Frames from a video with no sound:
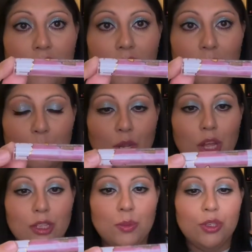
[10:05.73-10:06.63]
lip
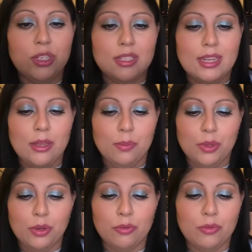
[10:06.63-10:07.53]
gloss, which is like a
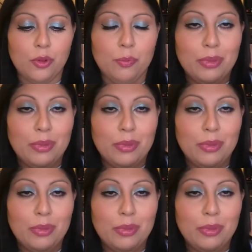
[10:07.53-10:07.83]
beautiful